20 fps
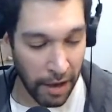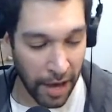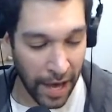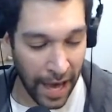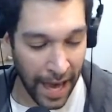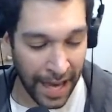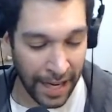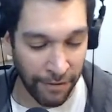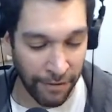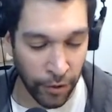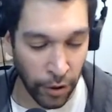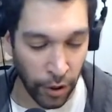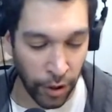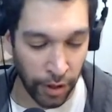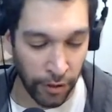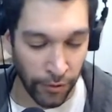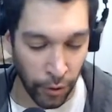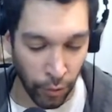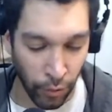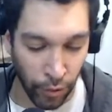
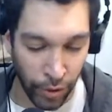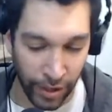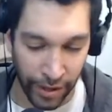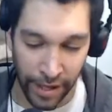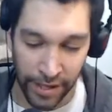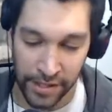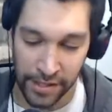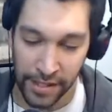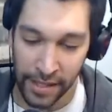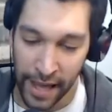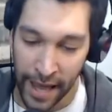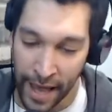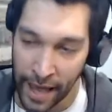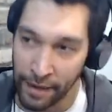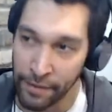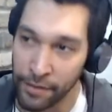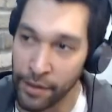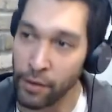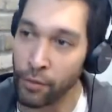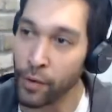if you realize
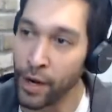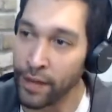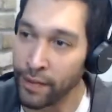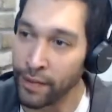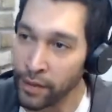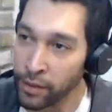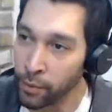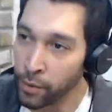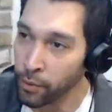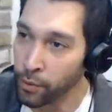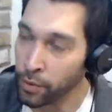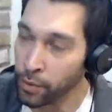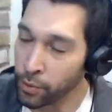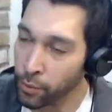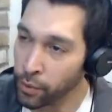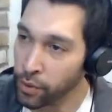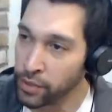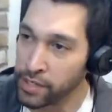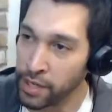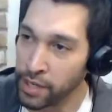that, then right, like we
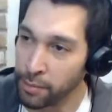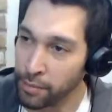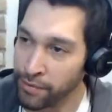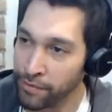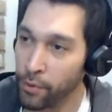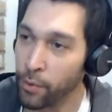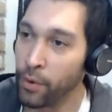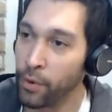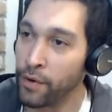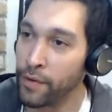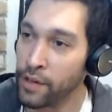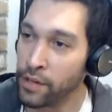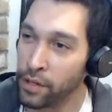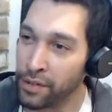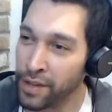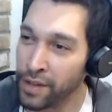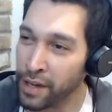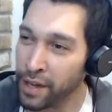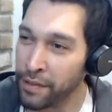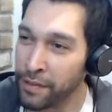were saying before,
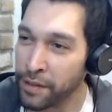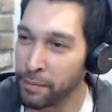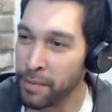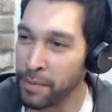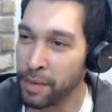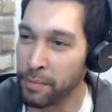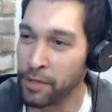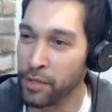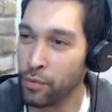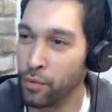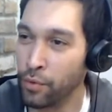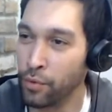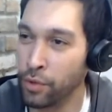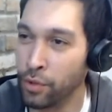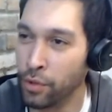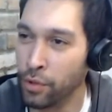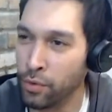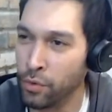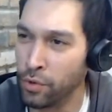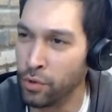then I think maybe
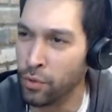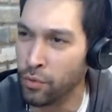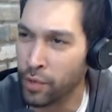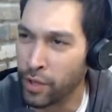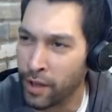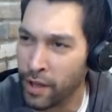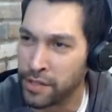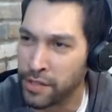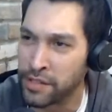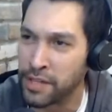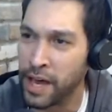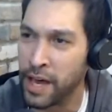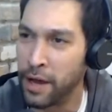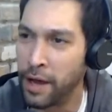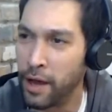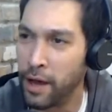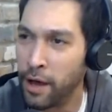you do realize that